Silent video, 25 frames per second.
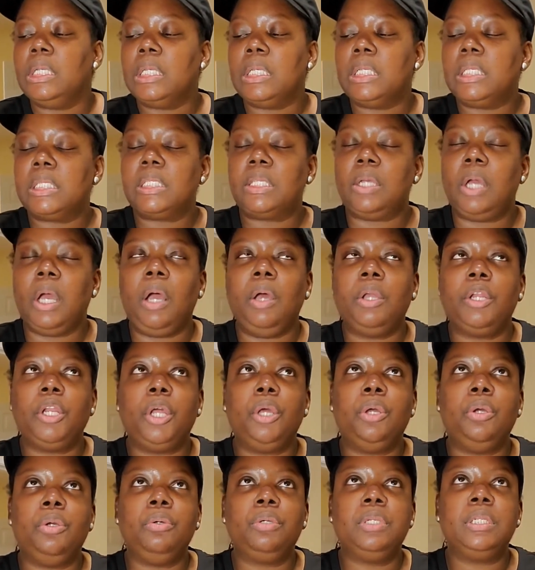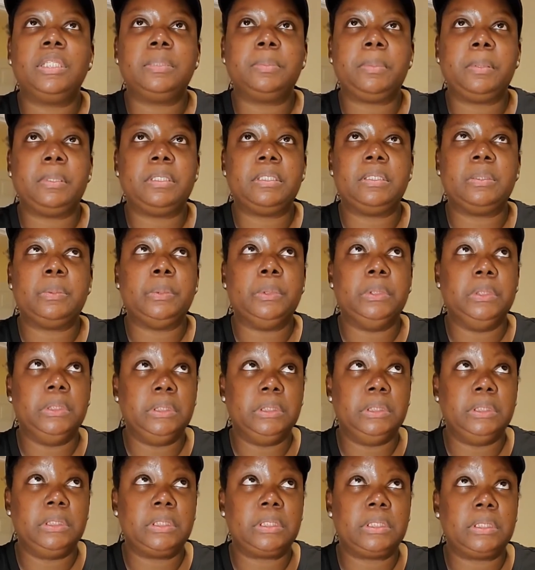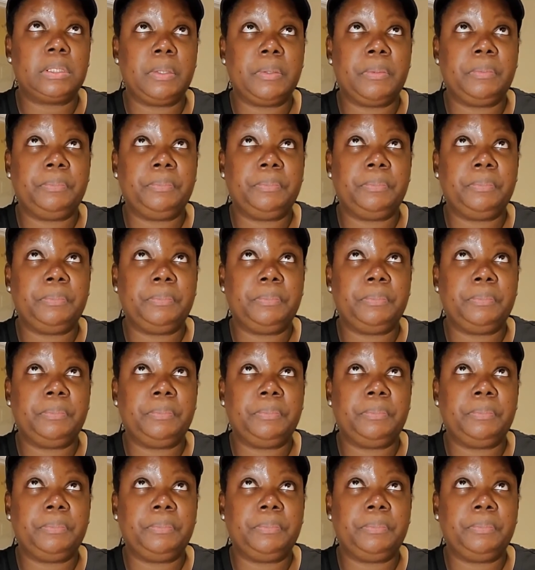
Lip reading: So I don't know who this person was.